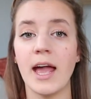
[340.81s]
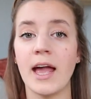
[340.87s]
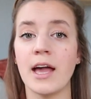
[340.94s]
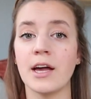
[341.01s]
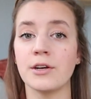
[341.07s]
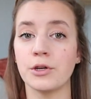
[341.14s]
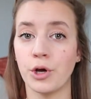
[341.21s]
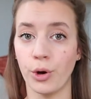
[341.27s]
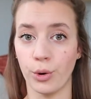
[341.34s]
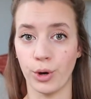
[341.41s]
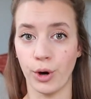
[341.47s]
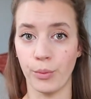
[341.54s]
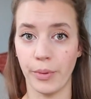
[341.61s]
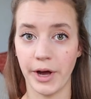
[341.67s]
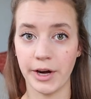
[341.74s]
and
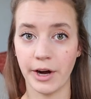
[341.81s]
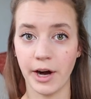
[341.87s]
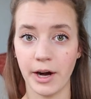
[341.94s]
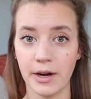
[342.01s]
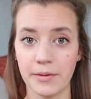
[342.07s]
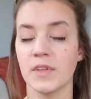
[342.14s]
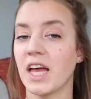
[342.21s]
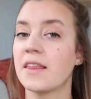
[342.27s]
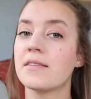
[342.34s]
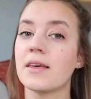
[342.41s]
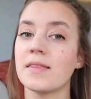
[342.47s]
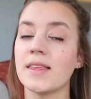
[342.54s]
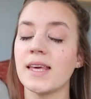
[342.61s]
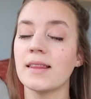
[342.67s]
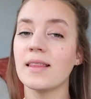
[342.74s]
cocoa butter. And
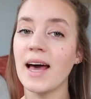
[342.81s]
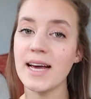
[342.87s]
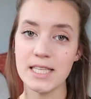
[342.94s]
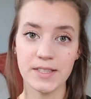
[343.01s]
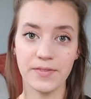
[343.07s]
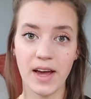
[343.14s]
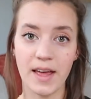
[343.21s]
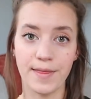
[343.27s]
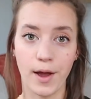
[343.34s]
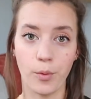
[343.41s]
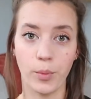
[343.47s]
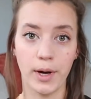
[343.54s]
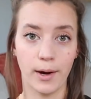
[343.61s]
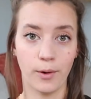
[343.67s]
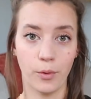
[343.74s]
then the last fat that
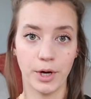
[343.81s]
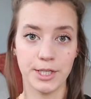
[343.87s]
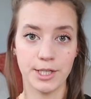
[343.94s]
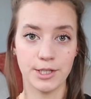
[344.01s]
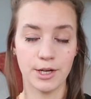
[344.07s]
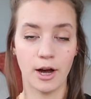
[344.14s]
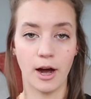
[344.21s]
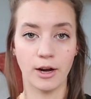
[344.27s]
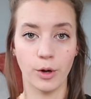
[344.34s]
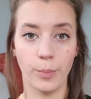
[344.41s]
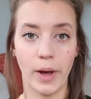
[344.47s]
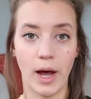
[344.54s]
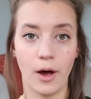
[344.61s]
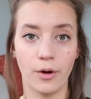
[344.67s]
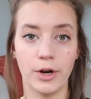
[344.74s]
we are going to talk
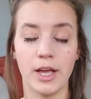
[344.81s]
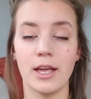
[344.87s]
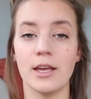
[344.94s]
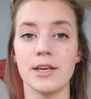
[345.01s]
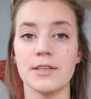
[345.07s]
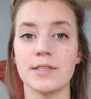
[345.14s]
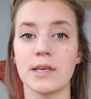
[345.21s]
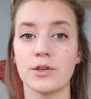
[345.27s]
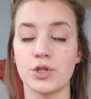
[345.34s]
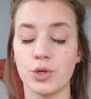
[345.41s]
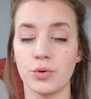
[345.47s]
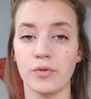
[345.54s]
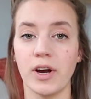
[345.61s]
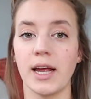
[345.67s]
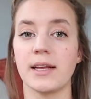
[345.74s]
about is
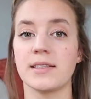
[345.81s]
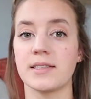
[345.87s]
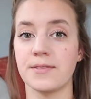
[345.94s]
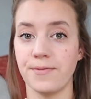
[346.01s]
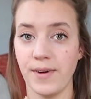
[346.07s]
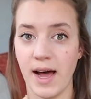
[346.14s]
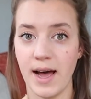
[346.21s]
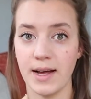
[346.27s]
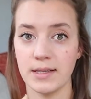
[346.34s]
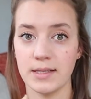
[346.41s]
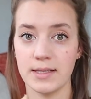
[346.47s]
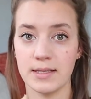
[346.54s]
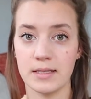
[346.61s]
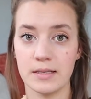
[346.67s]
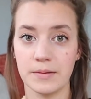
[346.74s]
trans
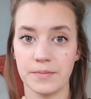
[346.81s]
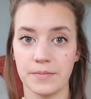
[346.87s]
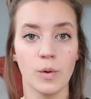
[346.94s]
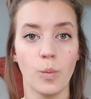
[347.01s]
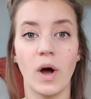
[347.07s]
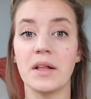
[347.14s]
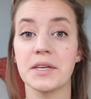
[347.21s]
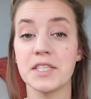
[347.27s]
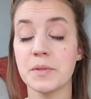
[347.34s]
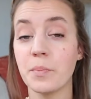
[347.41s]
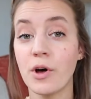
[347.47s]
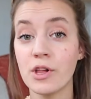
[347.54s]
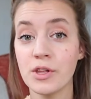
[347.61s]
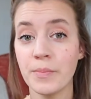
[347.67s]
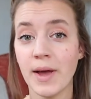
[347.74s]
fats. While a
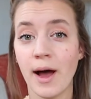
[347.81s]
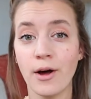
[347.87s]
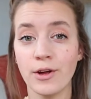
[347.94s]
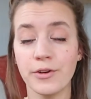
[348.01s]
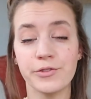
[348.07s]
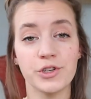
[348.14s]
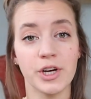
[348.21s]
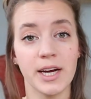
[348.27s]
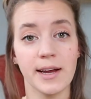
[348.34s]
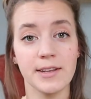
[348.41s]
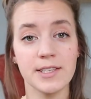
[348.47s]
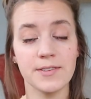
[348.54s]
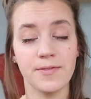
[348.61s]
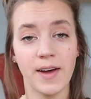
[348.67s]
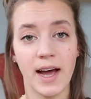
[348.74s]
small amount of
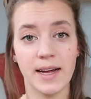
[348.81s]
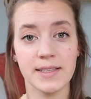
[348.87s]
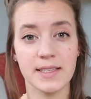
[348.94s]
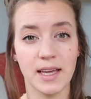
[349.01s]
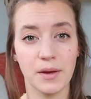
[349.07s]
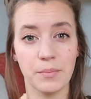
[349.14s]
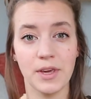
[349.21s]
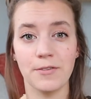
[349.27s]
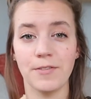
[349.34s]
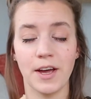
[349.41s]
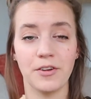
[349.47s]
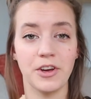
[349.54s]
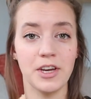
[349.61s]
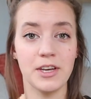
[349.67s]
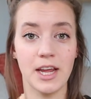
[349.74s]
trans fats can be
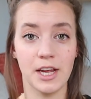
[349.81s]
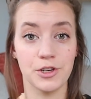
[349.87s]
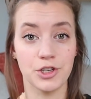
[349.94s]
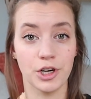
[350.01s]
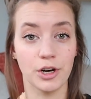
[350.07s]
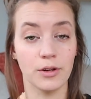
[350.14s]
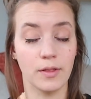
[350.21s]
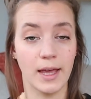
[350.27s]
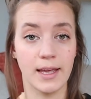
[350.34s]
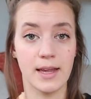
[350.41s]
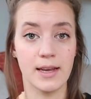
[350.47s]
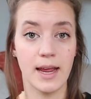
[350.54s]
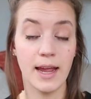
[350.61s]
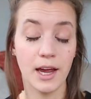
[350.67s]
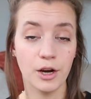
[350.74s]
found in nature, like
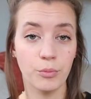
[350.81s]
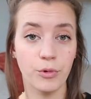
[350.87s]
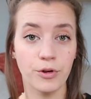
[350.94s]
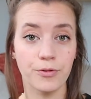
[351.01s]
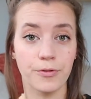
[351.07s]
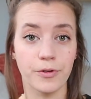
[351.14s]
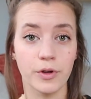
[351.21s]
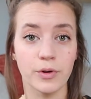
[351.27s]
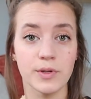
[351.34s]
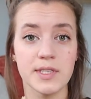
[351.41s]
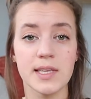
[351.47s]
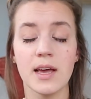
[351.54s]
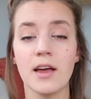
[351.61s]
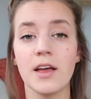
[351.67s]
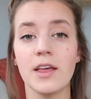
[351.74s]
in animal foods,